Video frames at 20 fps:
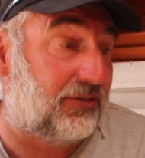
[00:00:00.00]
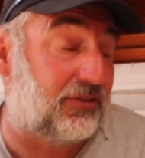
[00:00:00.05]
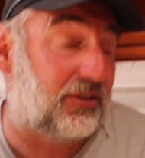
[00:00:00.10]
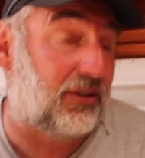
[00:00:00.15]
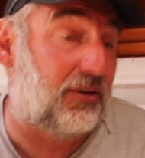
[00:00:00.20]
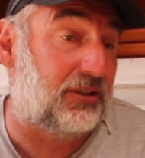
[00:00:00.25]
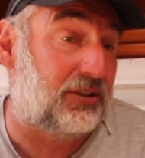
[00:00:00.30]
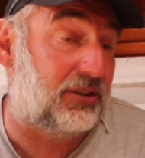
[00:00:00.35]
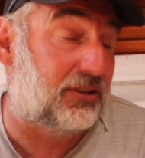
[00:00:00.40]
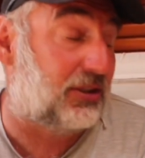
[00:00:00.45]

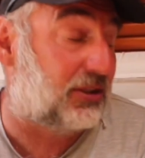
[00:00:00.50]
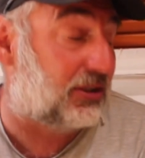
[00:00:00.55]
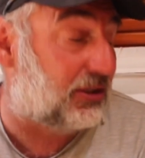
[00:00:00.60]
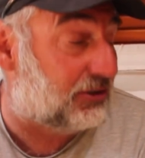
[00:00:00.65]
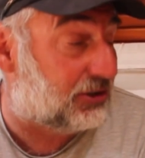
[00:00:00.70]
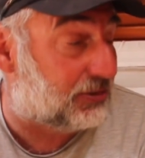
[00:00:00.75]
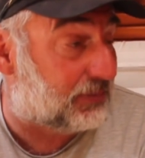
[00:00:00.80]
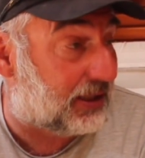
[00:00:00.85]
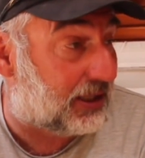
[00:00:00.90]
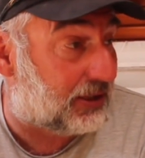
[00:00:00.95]
so I did a
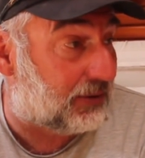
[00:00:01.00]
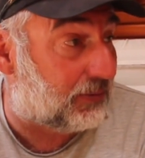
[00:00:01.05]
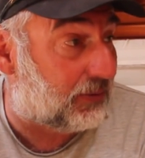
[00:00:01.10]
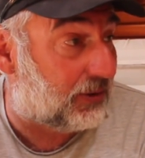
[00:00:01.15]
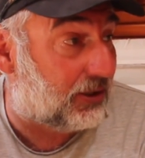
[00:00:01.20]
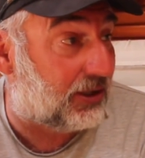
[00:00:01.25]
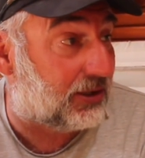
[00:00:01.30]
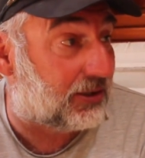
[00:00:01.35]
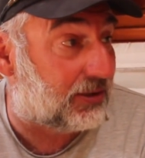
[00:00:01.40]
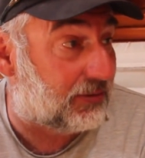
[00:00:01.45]
huge amount of
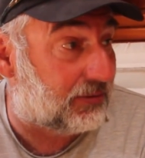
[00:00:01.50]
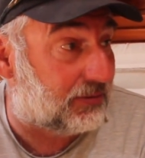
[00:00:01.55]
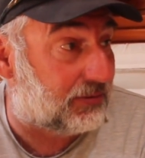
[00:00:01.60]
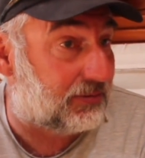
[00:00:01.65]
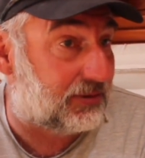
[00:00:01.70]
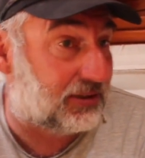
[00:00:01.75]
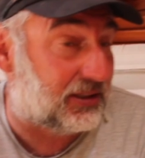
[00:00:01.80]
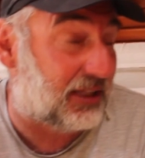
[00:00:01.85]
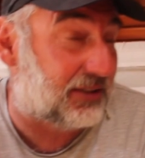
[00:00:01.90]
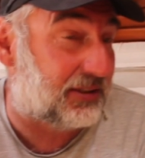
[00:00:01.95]
work,
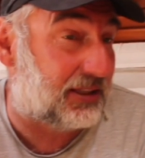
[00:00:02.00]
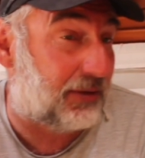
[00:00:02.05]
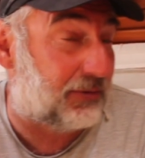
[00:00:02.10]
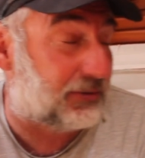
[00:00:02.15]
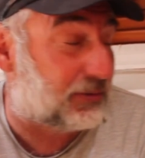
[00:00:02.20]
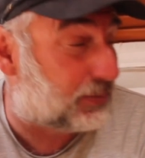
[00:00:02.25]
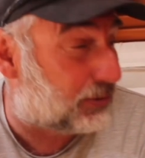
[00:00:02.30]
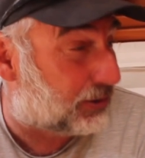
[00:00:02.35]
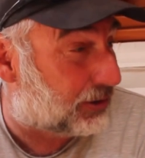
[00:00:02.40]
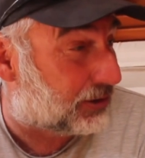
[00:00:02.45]
and that
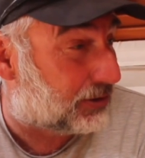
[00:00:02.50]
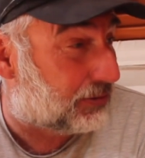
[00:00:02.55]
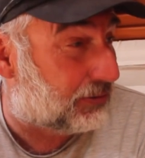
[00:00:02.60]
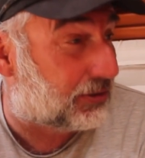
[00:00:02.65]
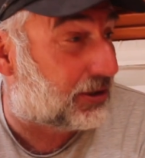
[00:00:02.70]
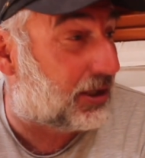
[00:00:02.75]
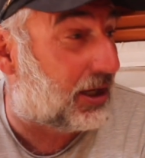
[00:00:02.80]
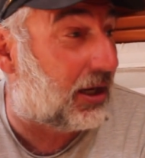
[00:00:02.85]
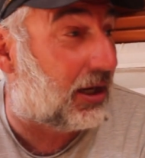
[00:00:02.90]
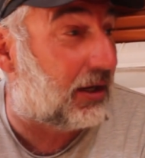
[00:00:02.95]
was a product
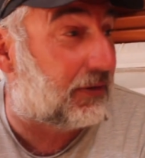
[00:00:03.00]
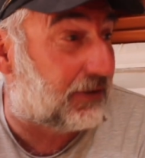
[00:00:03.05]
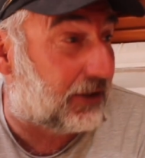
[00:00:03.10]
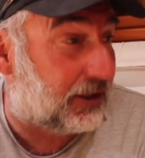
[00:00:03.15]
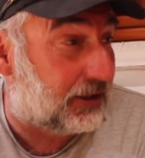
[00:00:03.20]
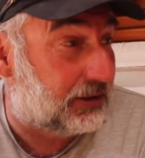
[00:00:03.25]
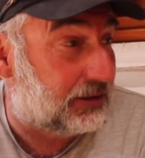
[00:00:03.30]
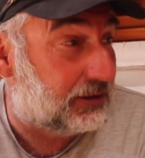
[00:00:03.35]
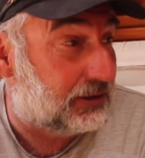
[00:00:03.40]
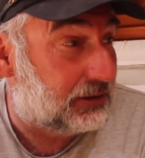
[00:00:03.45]
called
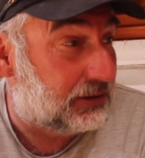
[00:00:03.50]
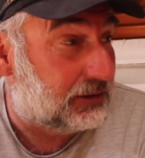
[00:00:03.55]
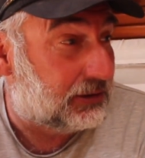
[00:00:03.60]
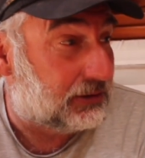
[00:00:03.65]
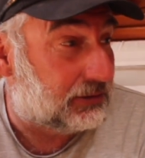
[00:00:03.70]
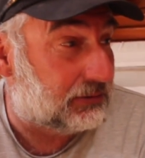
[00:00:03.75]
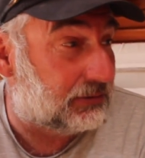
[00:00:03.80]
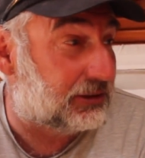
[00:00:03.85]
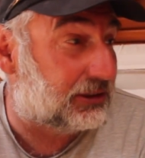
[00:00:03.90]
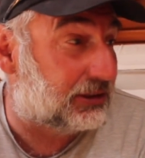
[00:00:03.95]
Carver,
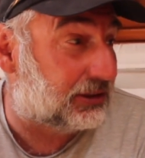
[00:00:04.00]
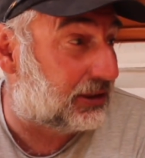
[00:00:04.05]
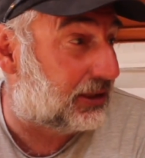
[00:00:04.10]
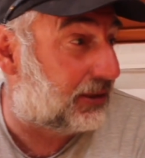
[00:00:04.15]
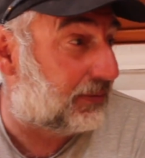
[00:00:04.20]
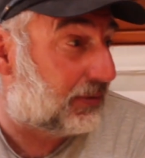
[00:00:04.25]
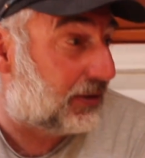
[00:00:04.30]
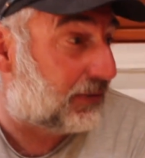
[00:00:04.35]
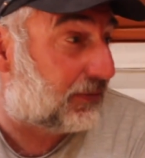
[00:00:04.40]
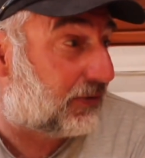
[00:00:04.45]
which is
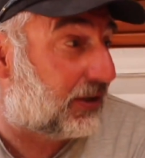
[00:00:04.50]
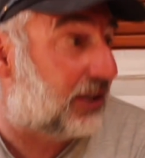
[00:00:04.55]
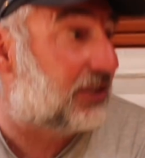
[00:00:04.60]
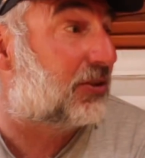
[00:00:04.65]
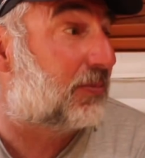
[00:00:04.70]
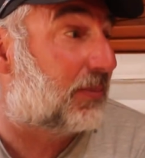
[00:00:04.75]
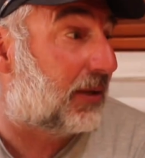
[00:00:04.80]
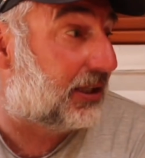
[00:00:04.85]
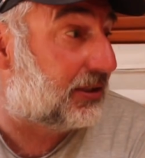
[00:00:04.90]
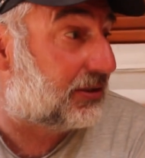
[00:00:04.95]
a
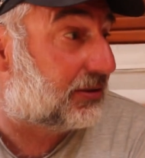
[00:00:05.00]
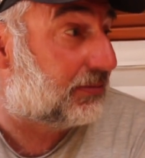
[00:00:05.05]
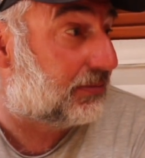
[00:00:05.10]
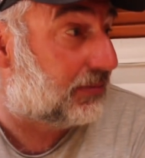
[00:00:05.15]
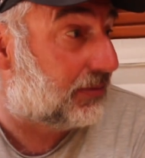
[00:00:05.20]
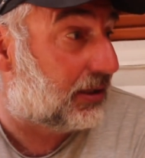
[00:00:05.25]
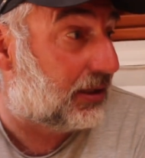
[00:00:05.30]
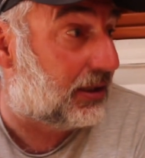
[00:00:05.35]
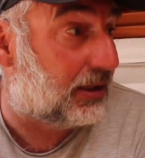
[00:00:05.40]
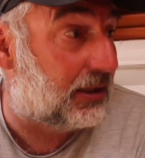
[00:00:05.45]
French-based
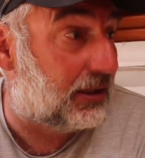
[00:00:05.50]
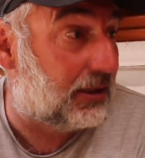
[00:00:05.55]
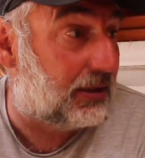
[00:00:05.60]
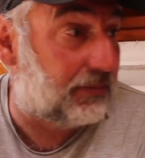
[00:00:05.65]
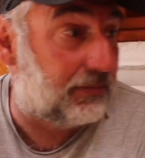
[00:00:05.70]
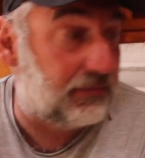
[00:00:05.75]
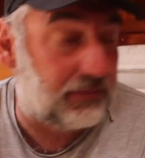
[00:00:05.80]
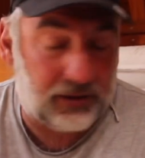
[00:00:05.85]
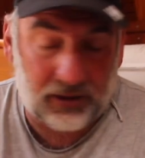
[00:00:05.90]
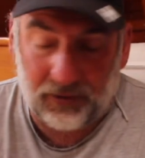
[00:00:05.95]

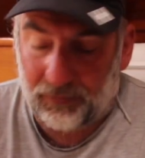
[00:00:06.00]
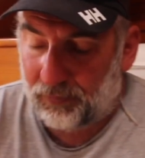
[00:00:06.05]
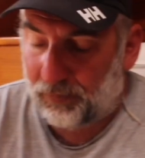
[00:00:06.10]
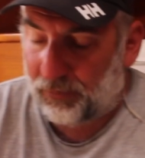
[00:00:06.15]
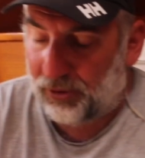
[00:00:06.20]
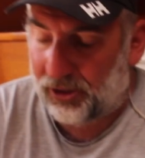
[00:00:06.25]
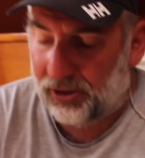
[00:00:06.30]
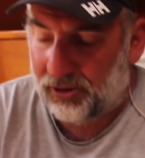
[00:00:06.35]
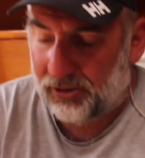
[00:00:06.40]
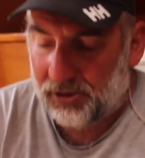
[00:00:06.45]

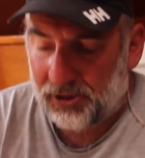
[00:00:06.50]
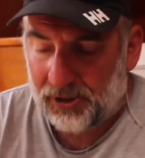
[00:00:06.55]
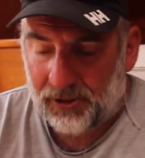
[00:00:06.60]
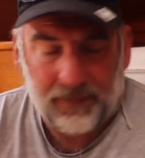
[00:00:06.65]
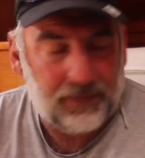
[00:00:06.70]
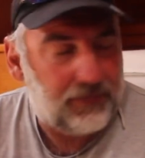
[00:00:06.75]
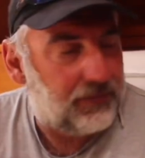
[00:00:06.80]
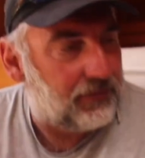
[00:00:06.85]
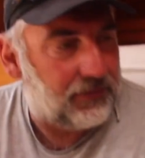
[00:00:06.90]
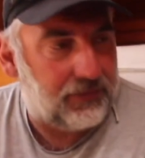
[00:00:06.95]
but
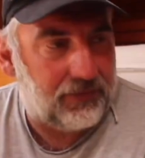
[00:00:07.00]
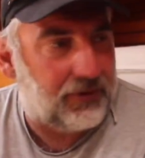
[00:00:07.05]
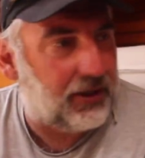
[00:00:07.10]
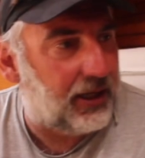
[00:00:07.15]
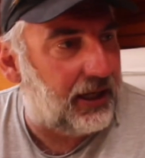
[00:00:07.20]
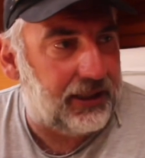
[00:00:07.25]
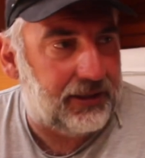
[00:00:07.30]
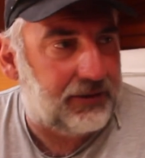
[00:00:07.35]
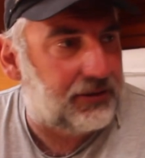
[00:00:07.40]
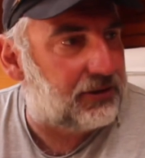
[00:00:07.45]

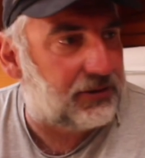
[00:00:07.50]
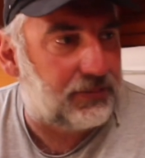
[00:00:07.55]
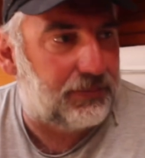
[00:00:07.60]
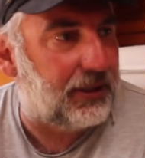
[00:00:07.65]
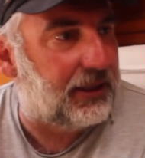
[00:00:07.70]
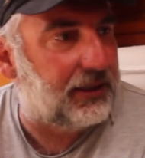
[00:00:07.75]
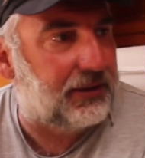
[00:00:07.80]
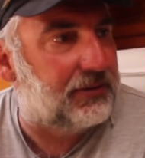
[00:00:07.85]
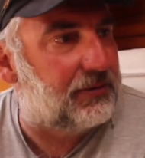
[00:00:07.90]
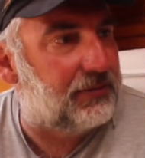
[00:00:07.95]
they just
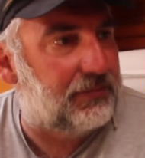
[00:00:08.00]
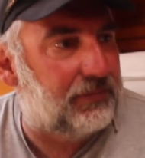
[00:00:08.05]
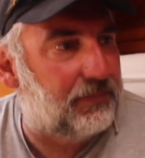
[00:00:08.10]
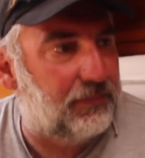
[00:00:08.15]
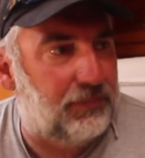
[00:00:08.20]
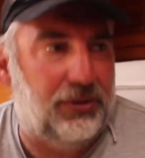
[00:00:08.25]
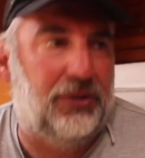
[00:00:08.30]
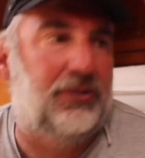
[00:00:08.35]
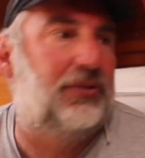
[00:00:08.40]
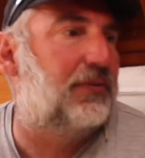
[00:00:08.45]
make
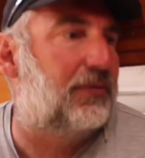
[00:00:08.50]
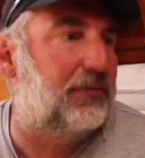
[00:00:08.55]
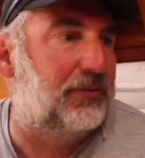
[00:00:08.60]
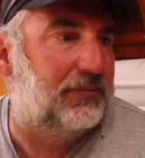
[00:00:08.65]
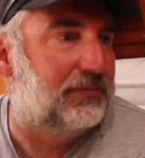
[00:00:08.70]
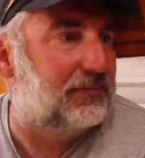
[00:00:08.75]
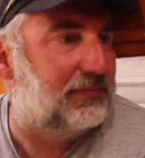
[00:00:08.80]
beautiful